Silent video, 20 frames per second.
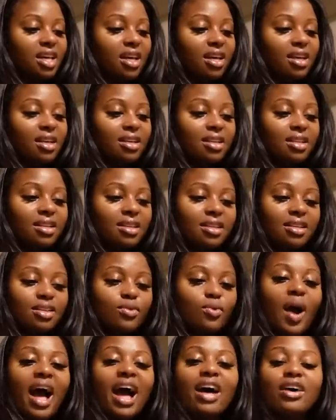If I ain't have
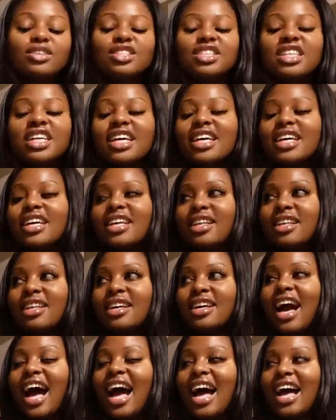Quisha. Wow, gee,
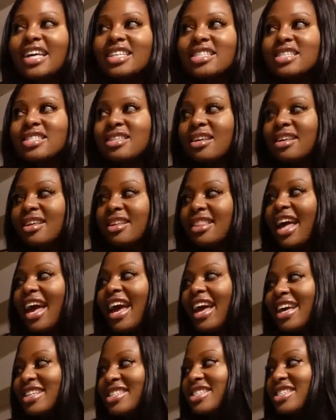guys,
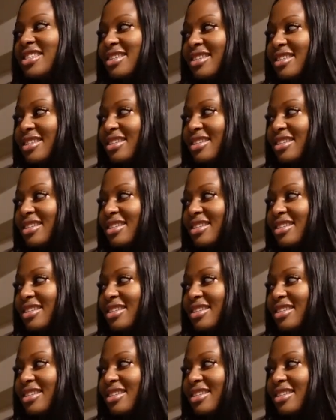thanks.